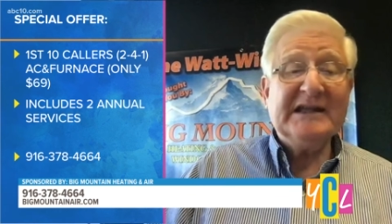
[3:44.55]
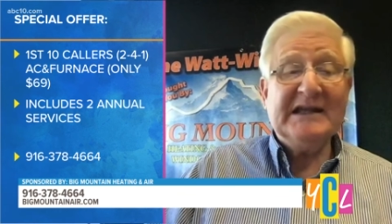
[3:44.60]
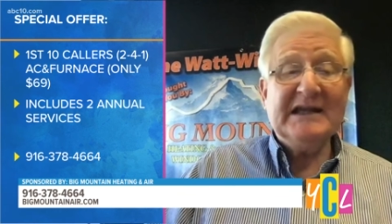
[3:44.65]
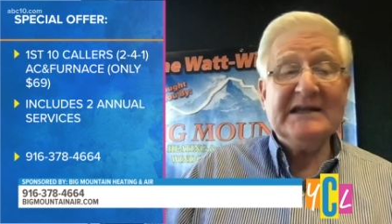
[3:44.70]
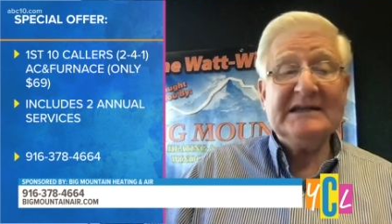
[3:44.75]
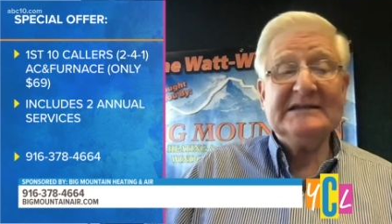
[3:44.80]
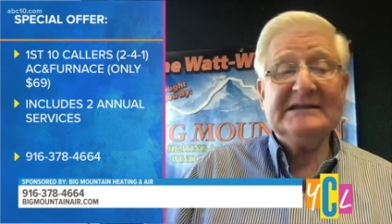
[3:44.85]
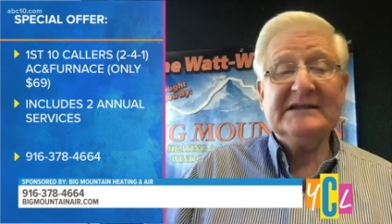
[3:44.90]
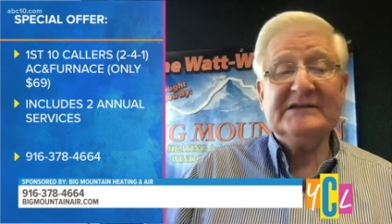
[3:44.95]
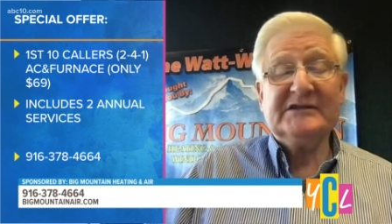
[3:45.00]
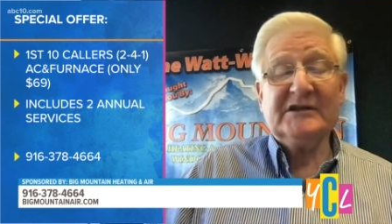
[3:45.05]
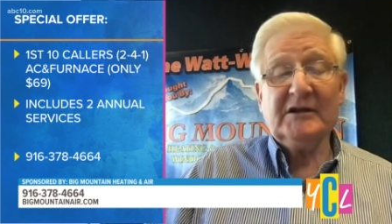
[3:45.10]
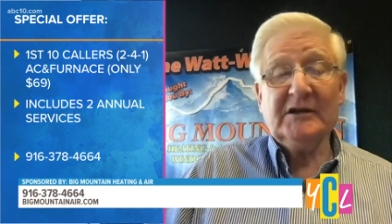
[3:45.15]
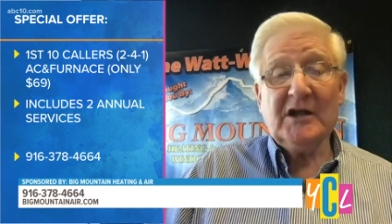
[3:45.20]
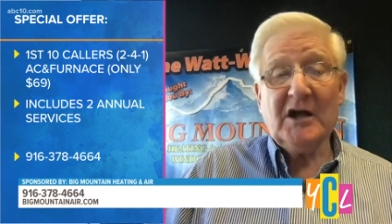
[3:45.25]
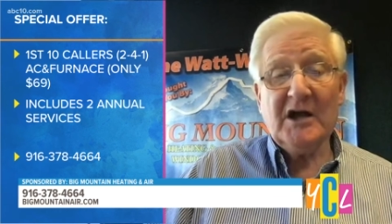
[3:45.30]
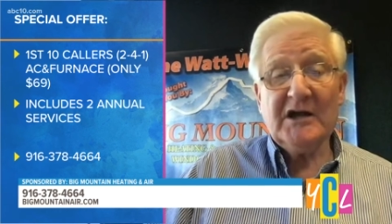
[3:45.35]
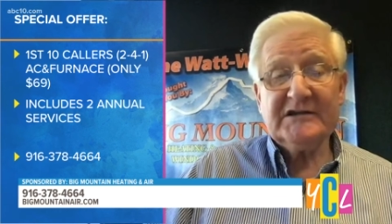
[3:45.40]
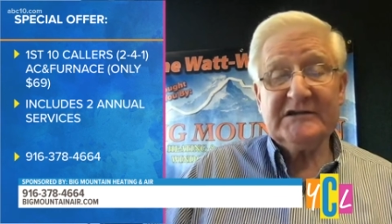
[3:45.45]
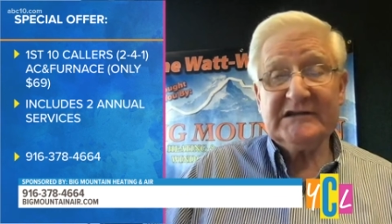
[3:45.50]
Yes, it's a
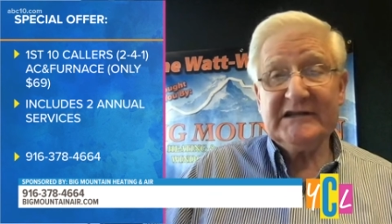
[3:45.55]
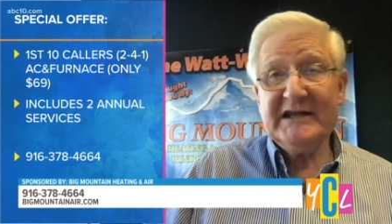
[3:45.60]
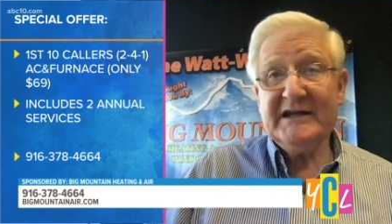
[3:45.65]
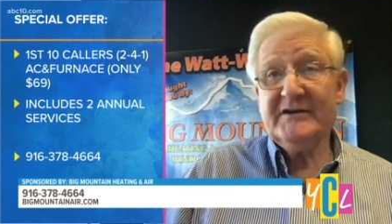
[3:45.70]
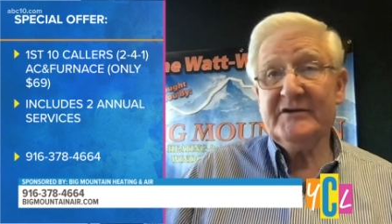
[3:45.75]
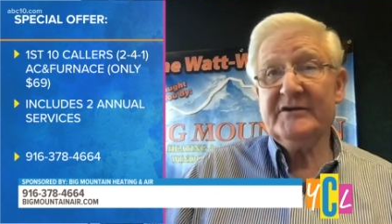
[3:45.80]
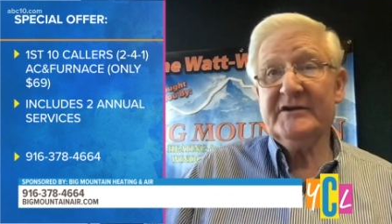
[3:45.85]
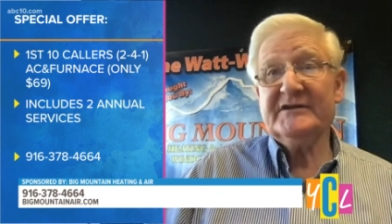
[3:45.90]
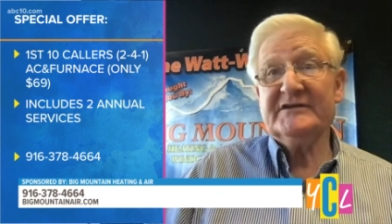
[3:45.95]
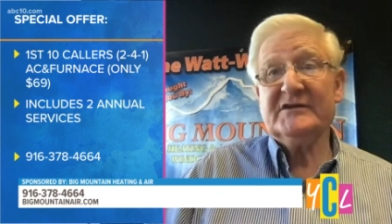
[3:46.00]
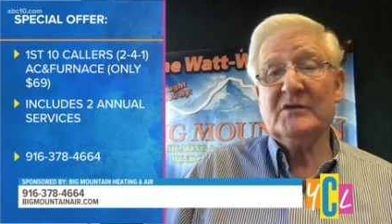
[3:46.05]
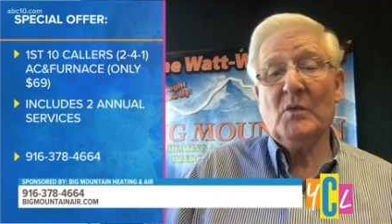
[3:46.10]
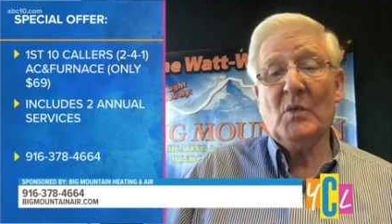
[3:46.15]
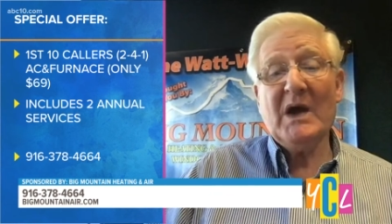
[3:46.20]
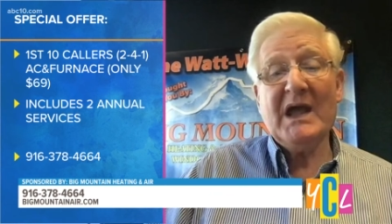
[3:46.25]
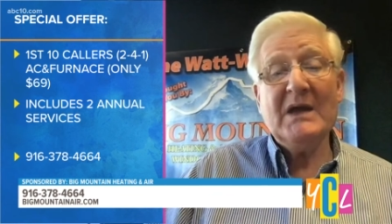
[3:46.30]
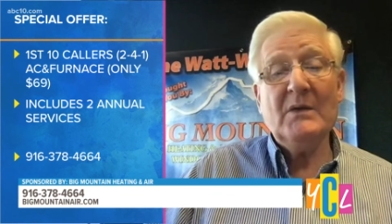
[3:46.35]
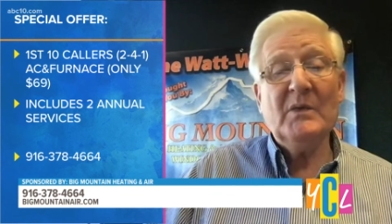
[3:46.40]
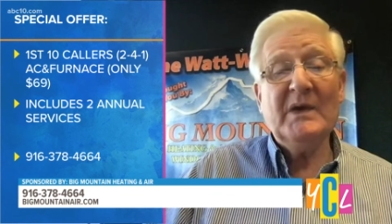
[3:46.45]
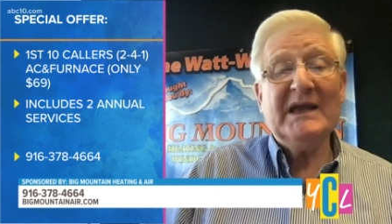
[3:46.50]
loss leader, it's a
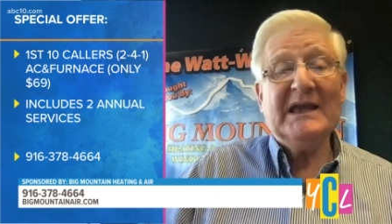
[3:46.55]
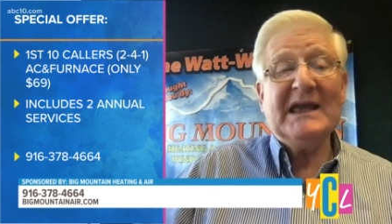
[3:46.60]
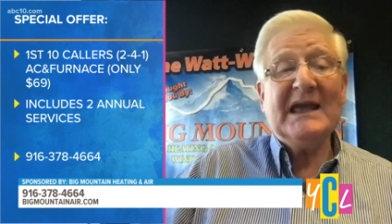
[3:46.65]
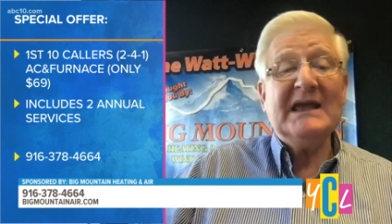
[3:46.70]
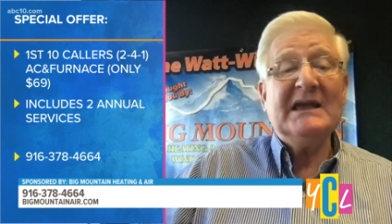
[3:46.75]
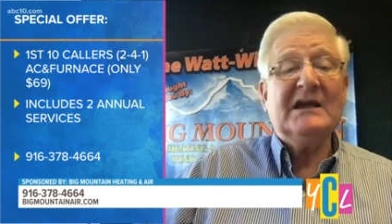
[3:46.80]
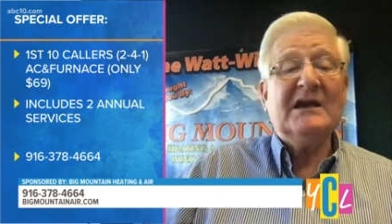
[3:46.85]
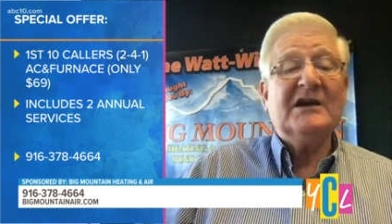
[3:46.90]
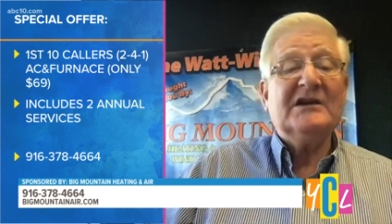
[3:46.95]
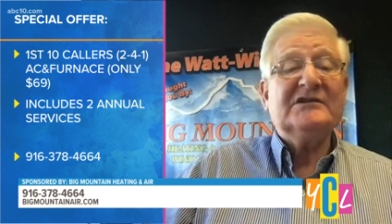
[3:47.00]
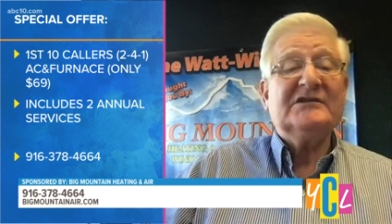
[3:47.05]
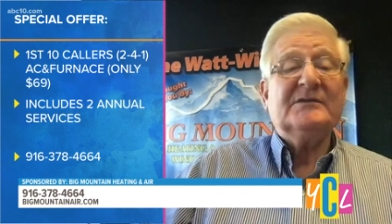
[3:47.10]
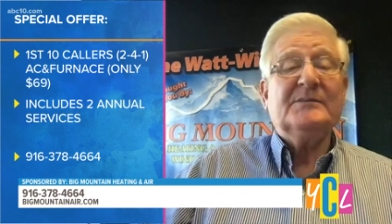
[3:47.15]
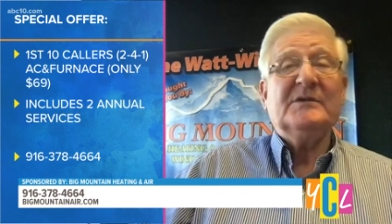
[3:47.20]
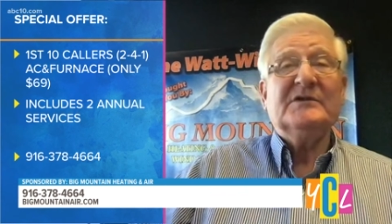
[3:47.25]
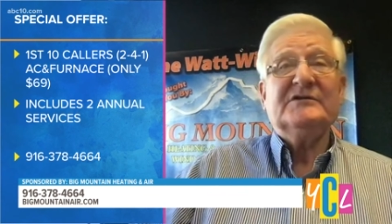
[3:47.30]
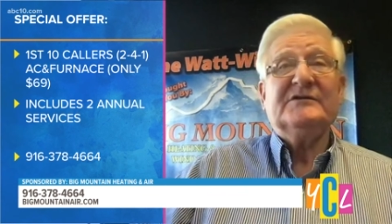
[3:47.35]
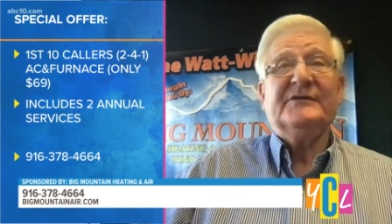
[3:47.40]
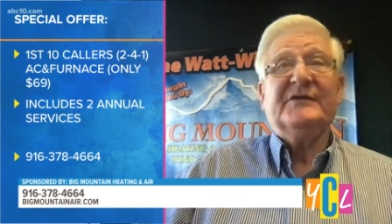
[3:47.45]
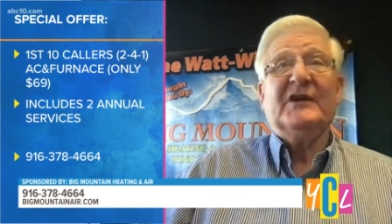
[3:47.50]
way we gain
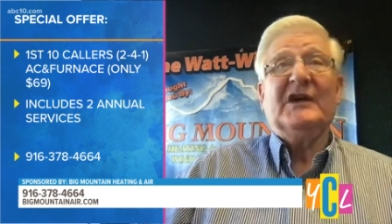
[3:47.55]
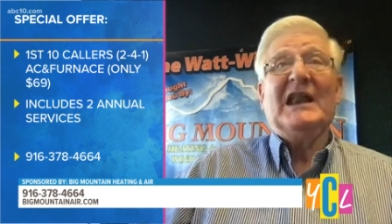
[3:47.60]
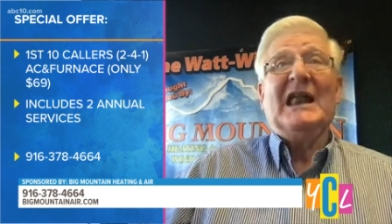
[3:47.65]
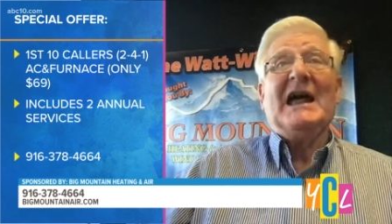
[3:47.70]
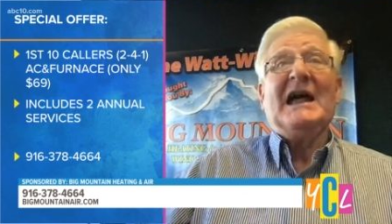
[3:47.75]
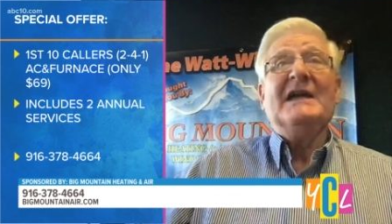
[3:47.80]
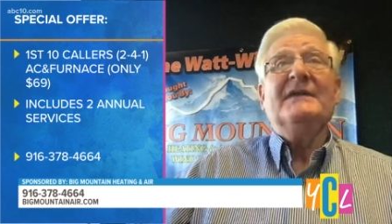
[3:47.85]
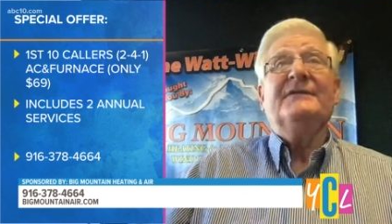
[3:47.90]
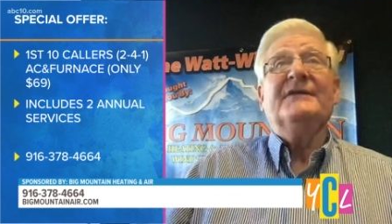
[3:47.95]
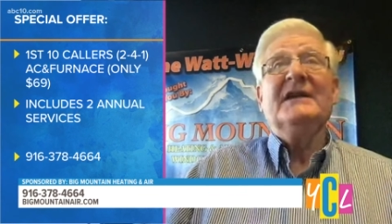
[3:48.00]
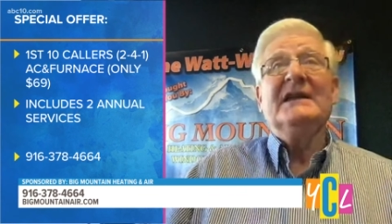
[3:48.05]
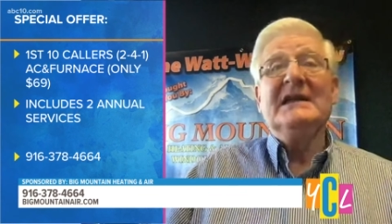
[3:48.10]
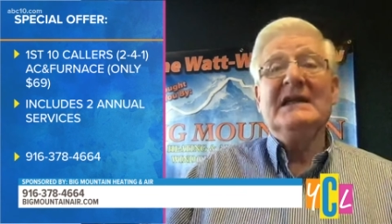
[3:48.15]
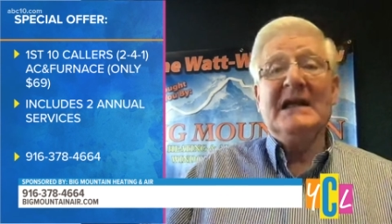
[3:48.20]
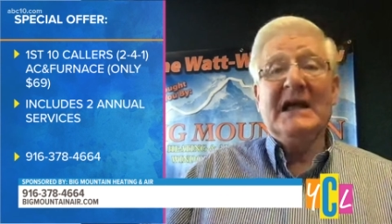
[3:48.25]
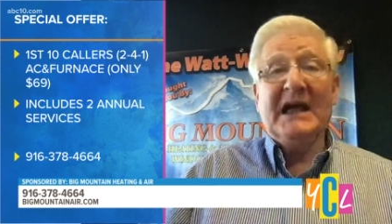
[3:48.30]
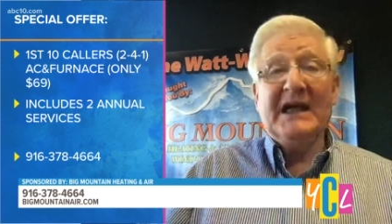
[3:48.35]
customers for life,